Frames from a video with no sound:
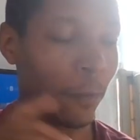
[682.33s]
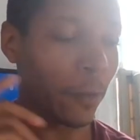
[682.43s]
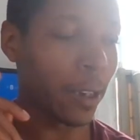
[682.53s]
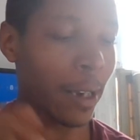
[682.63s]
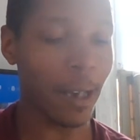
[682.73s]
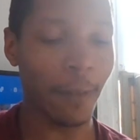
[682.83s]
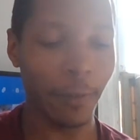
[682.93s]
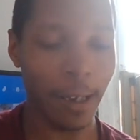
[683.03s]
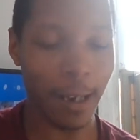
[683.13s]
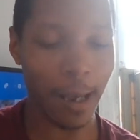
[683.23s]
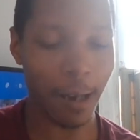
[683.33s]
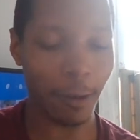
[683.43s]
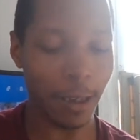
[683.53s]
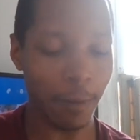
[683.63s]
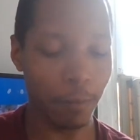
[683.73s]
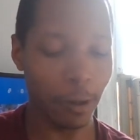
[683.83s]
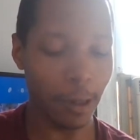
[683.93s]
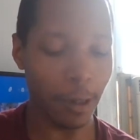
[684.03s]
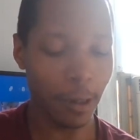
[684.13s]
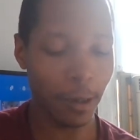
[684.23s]
I forgot how he
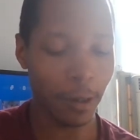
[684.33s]
put